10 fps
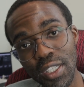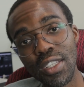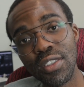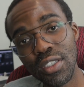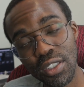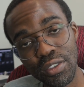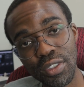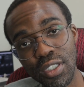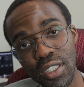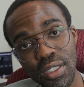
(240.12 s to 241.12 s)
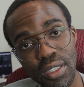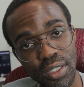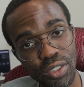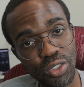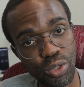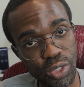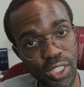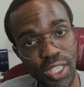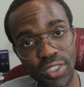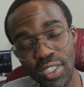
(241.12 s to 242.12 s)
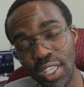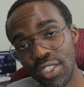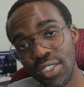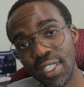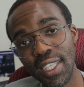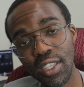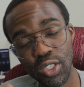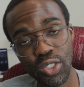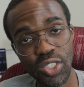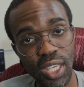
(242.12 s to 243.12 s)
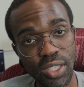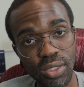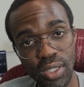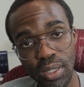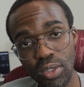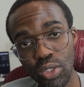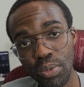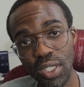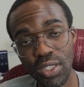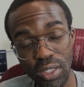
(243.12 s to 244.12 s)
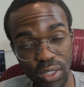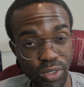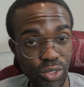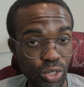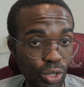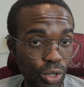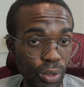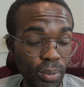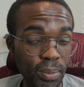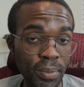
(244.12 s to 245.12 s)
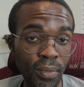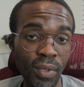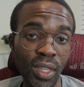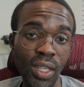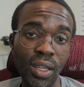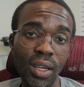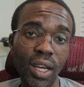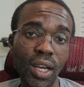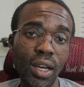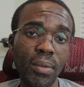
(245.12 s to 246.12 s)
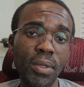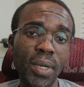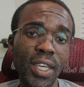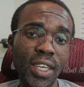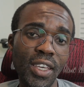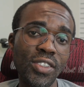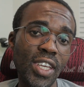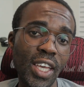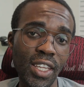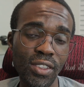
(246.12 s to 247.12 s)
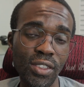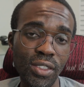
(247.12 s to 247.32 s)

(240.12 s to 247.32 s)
and then deliver it to the destination, and then you can schedule it to be delivered to your home. In my case, I had it